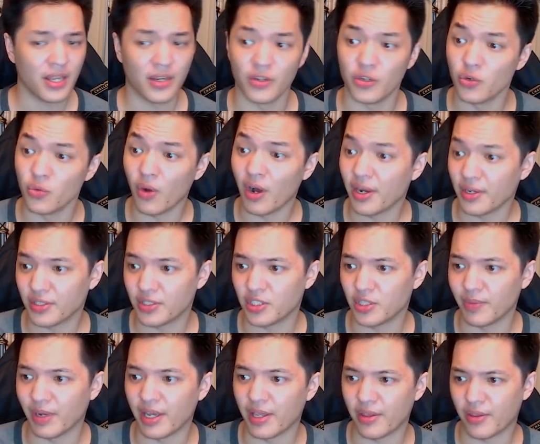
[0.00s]
nuance to
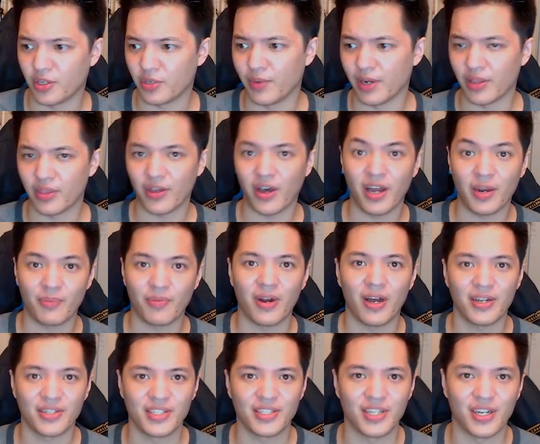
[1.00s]
my thought
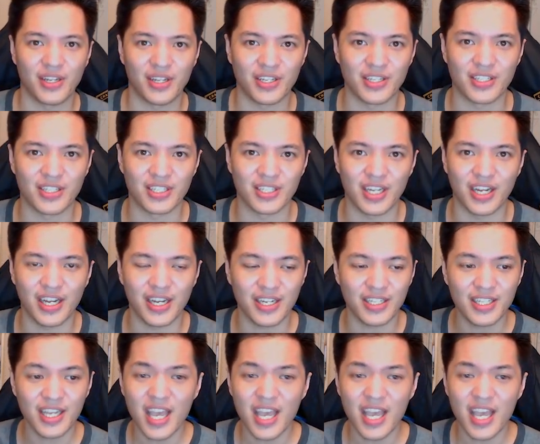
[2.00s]
process on these designs,